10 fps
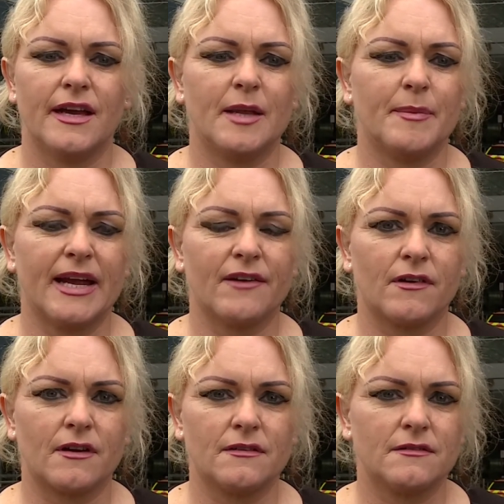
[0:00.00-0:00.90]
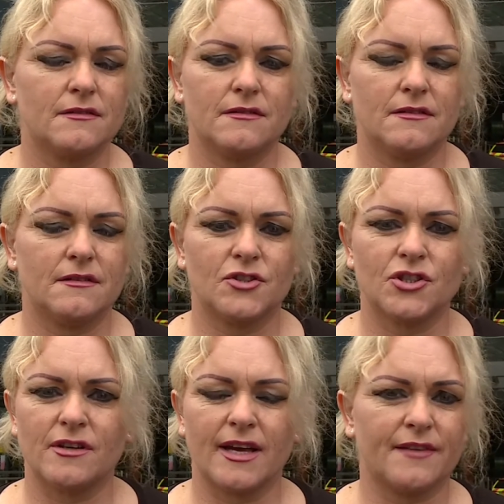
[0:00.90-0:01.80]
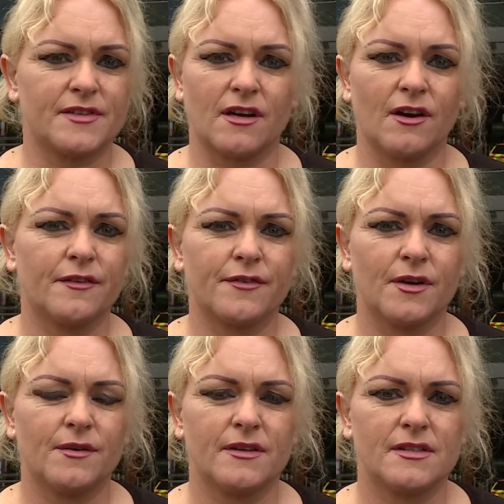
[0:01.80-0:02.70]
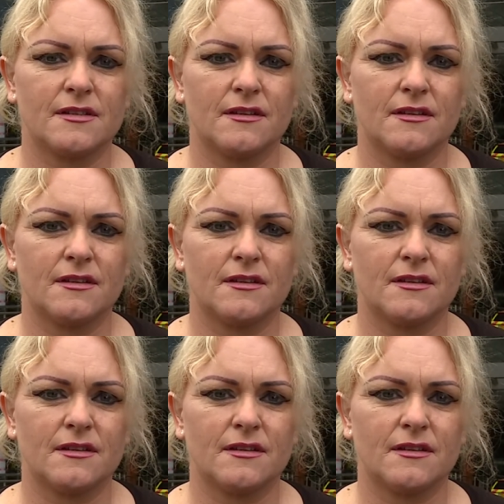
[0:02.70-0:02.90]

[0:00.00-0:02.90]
any parent shouldn't have to go through.